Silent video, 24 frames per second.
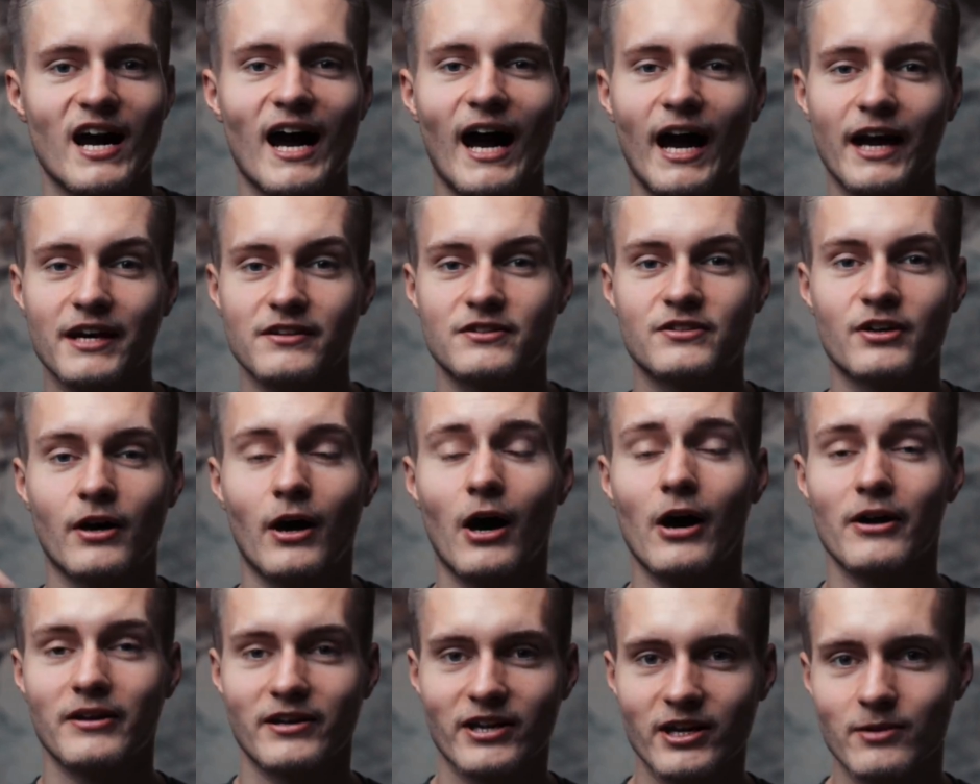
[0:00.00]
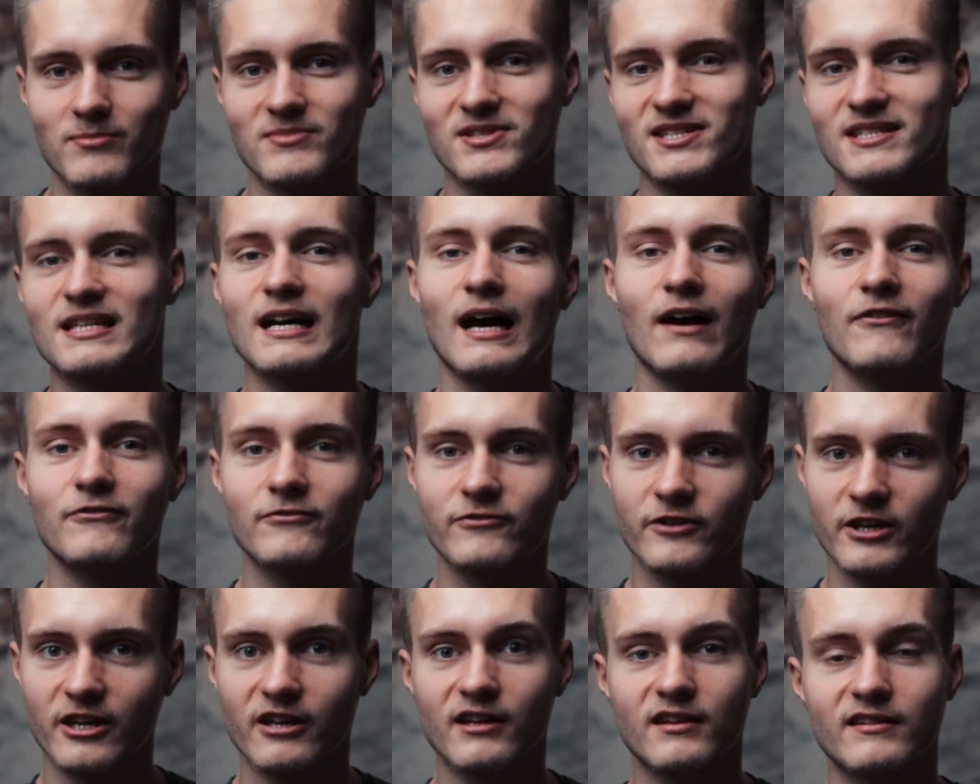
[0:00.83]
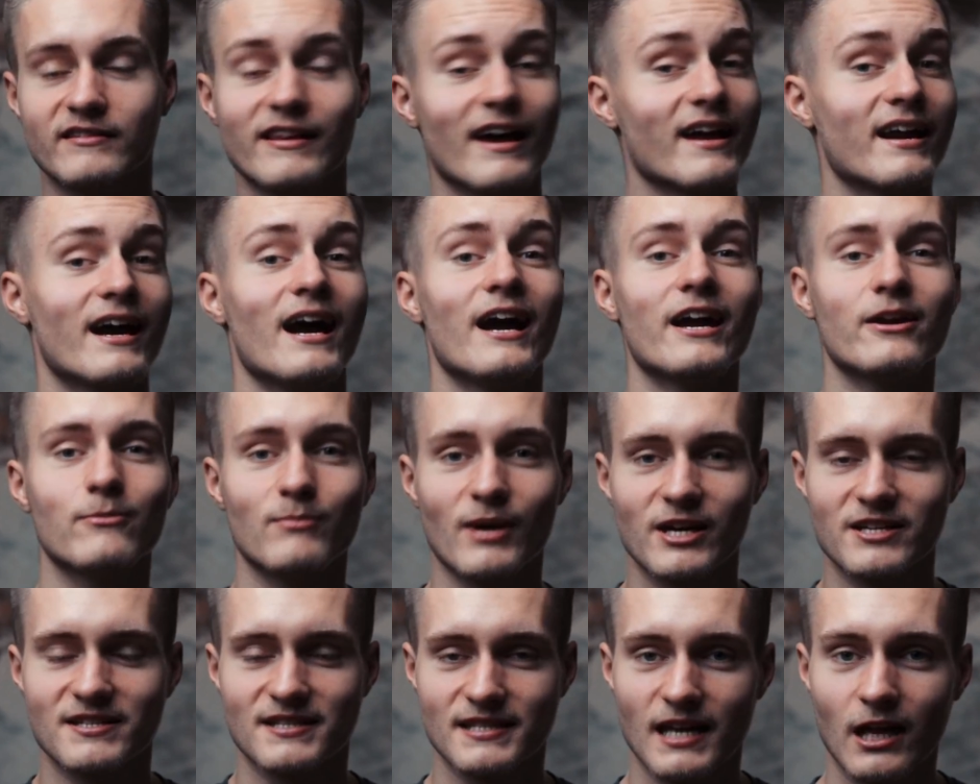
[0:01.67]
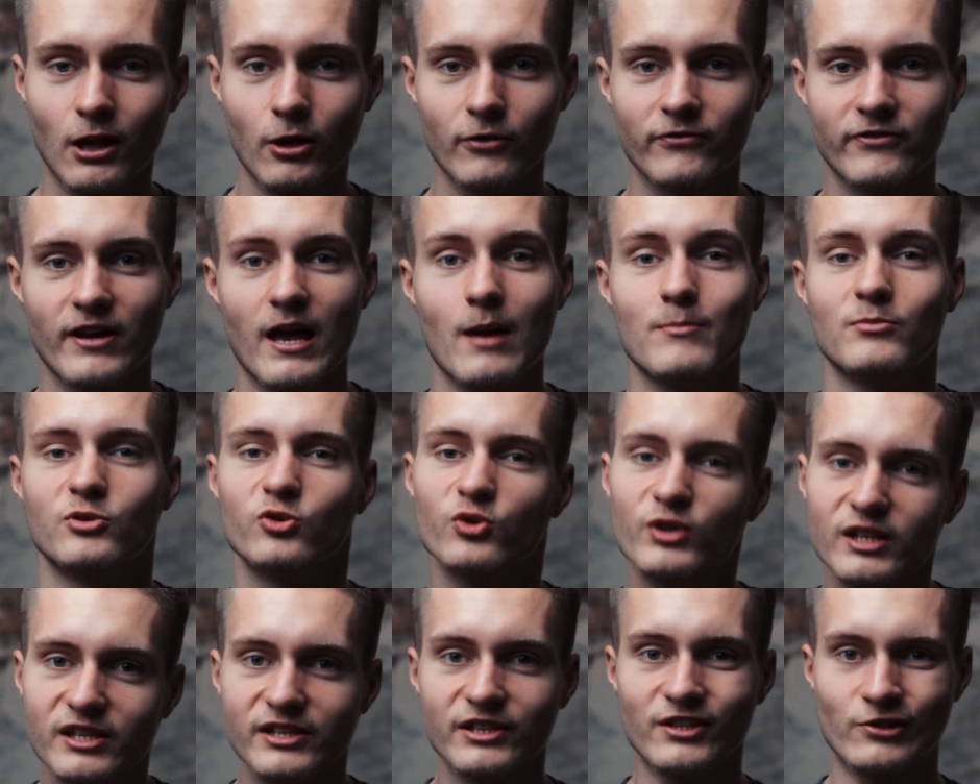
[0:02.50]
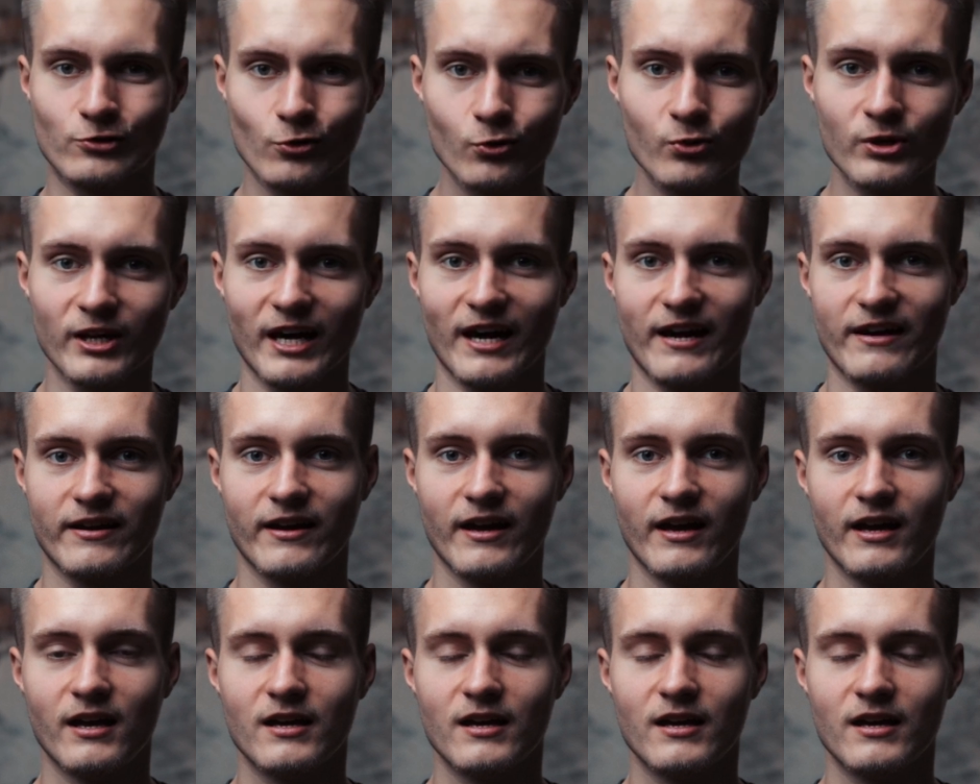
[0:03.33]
I taught him something that I myself am really good at.